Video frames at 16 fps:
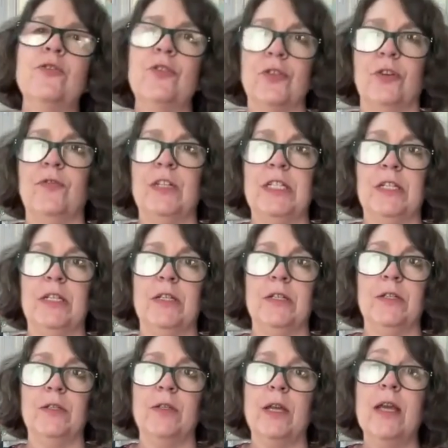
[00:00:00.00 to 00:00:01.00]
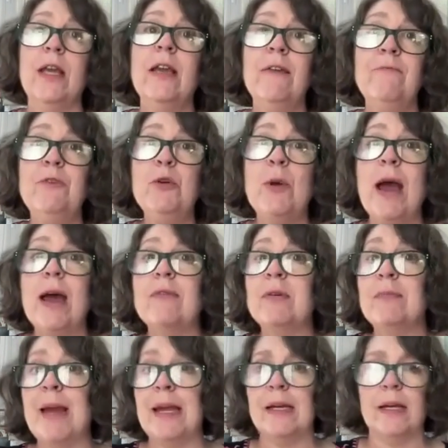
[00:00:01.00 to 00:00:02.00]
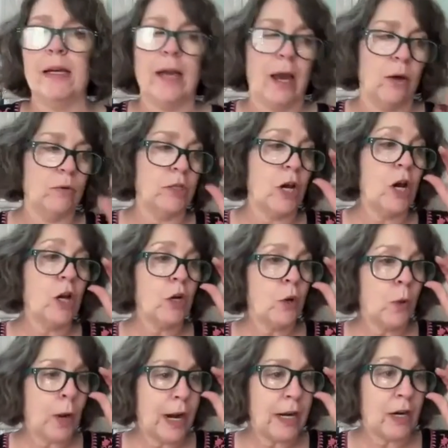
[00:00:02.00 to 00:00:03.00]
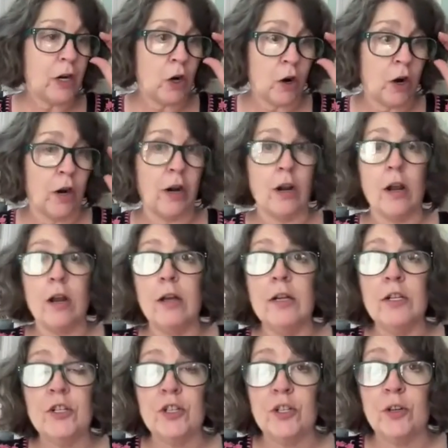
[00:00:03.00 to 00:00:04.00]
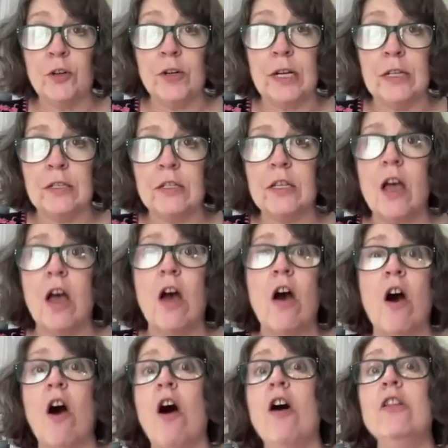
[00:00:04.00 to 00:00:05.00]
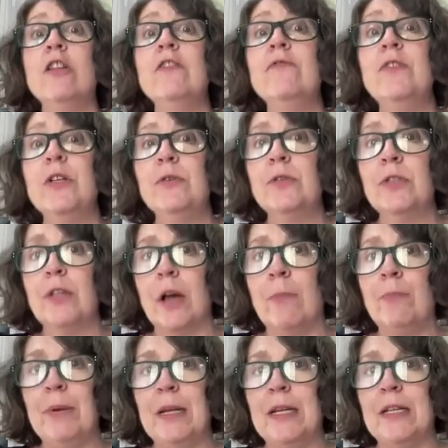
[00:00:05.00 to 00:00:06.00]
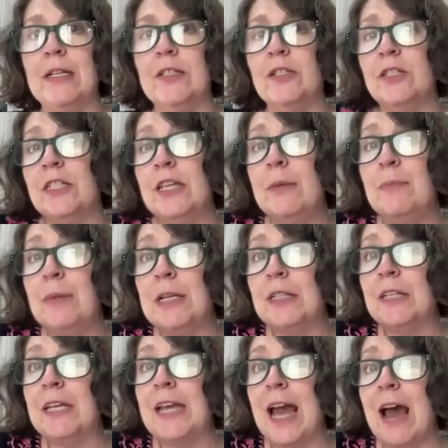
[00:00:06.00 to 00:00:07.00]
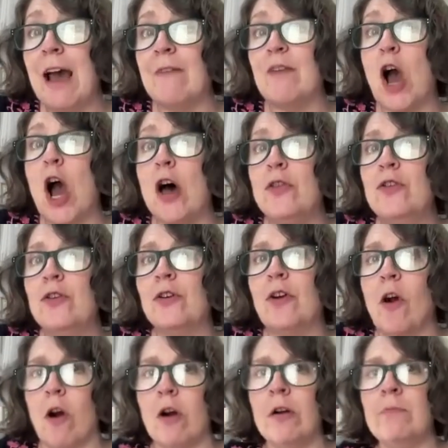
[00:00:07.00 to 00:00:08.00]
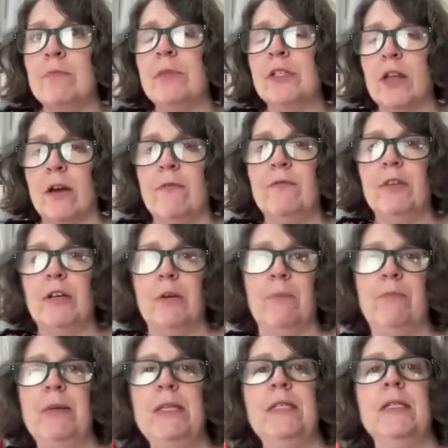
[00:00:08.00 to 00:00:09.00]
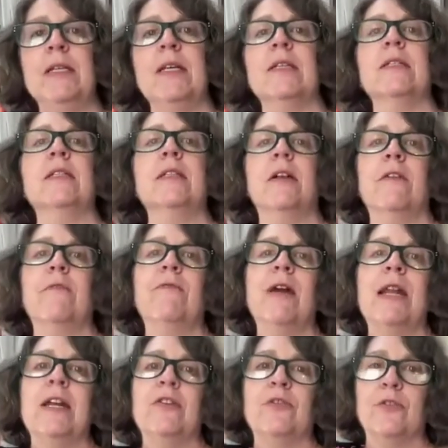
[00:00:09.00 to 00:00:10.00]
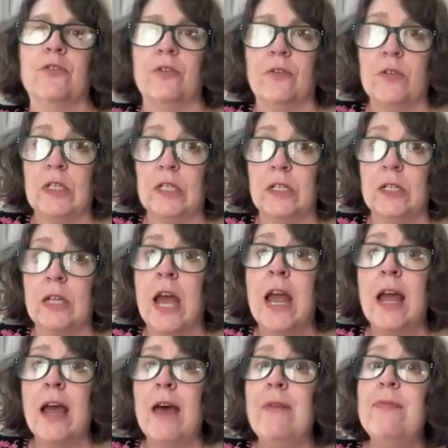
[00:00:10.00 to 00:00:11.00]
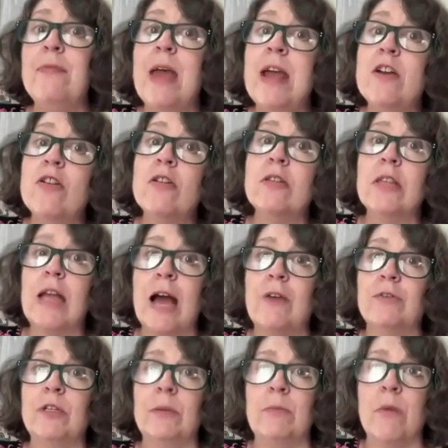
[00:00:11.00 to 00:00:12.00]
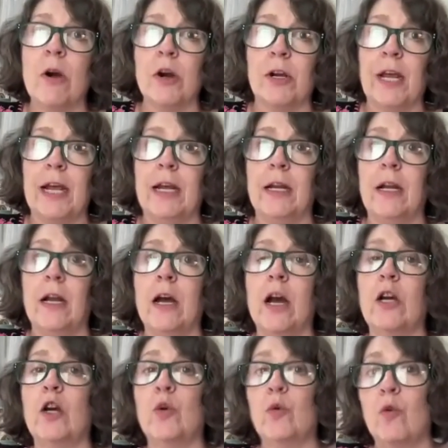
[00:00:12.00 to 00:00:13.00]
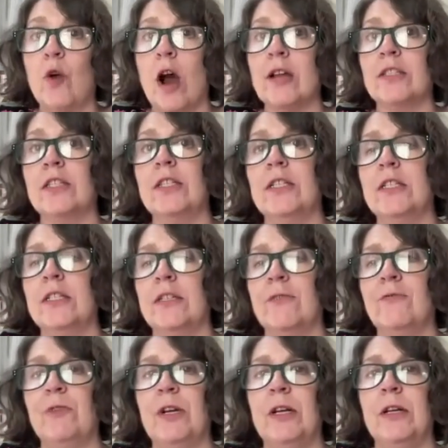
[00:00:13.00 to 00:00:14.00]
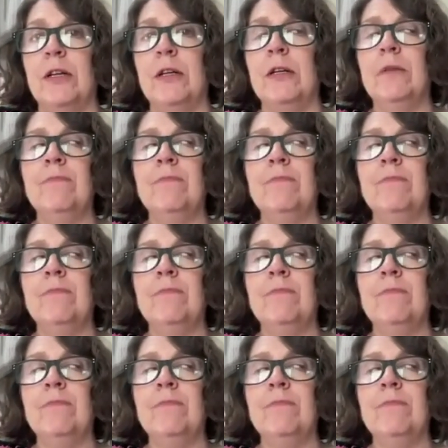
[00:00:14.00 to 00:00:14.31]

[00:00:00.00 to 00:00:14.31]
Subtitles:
services. If you have a bank account, a credit card, insurance, all of those companies typically have other arms of their business that are financial services, and they are allowed to market across the different